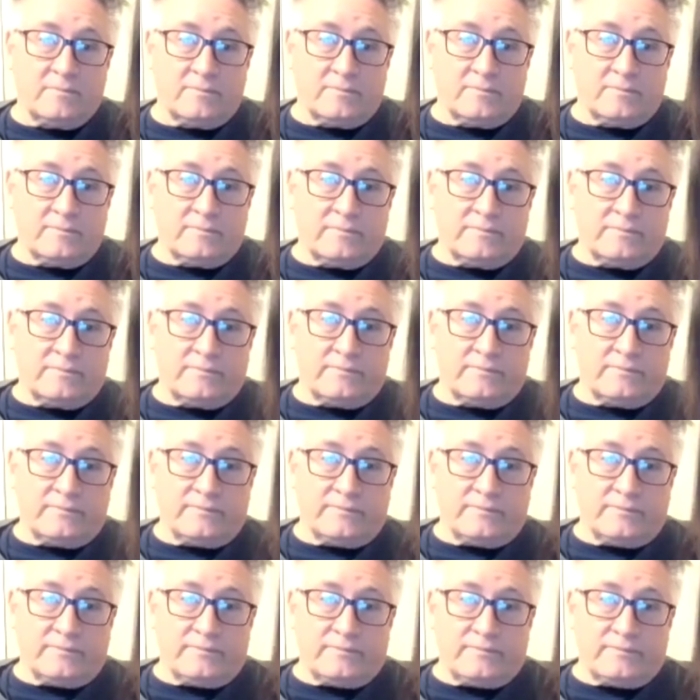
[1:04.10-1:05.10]

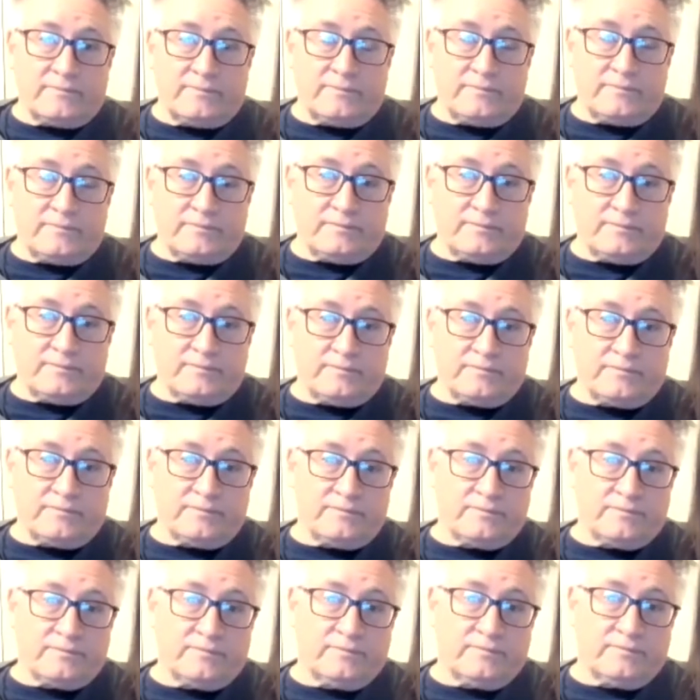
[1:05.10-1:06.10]

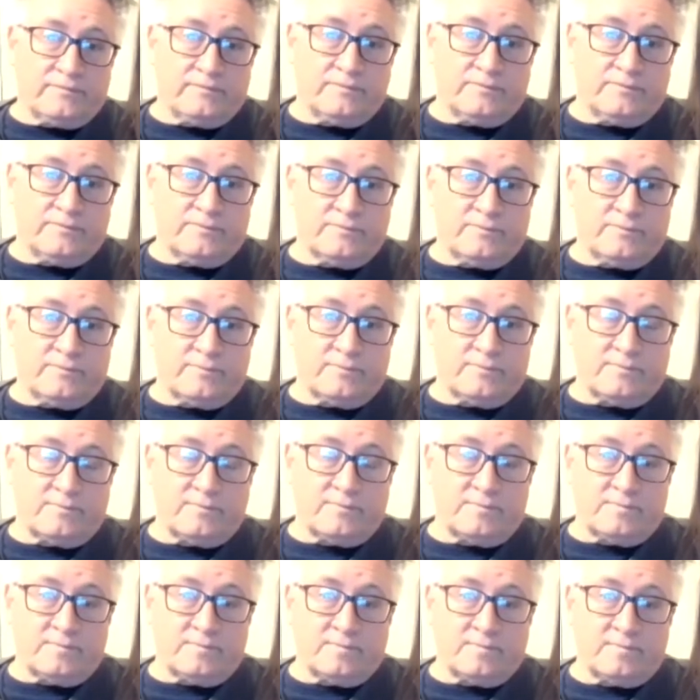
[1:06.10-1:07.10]

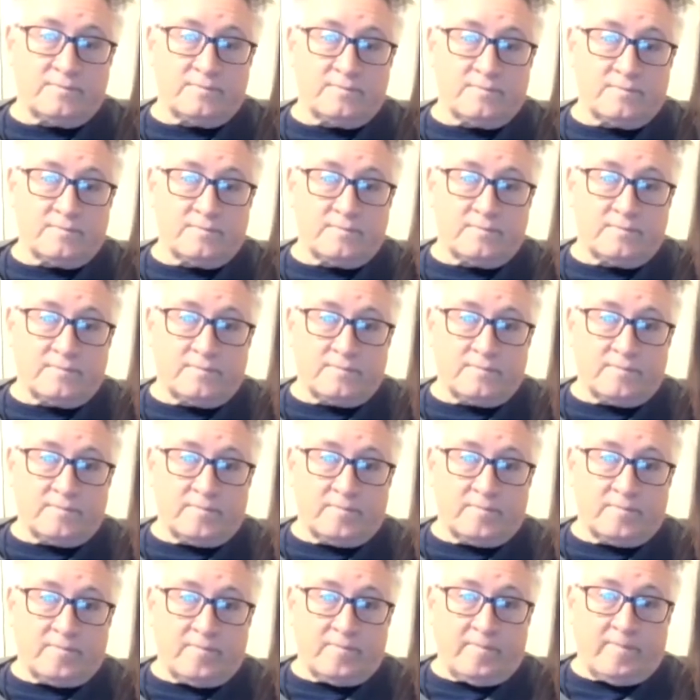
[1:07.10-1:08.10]

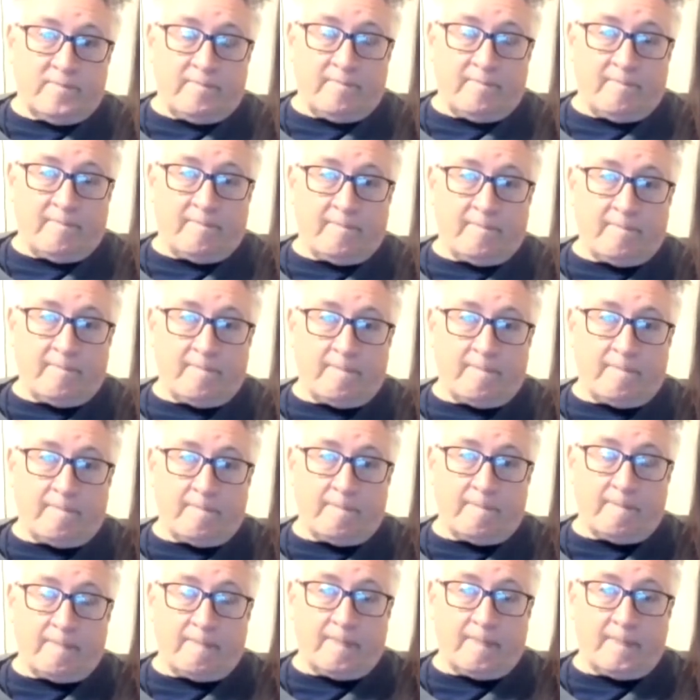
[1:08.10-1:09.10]

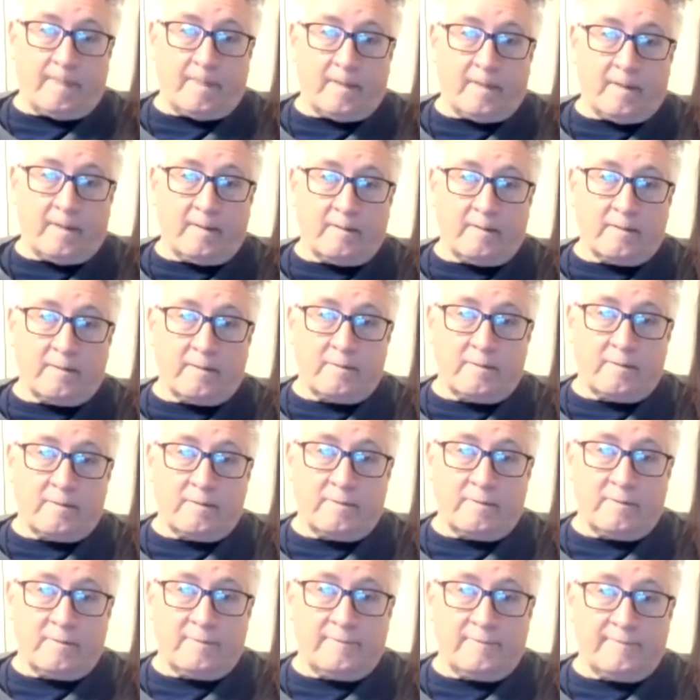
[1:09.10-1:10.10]

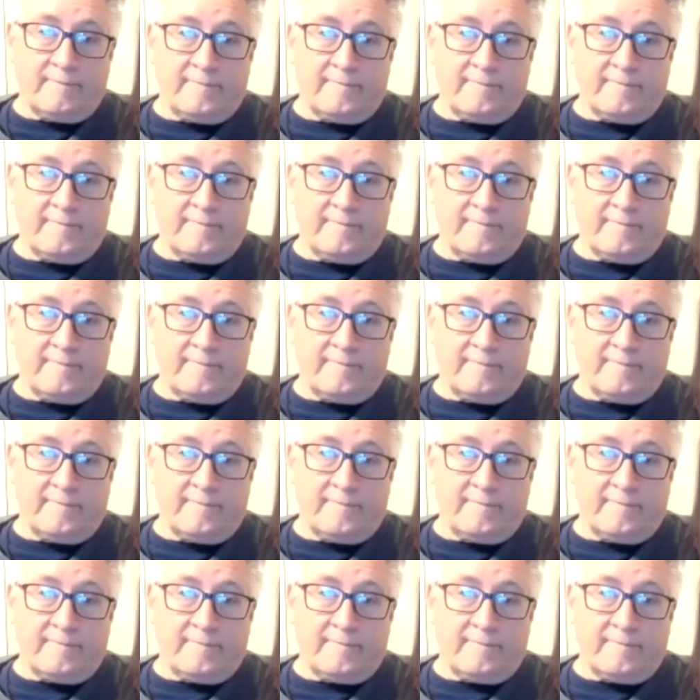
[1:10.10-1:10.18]
(not speaking)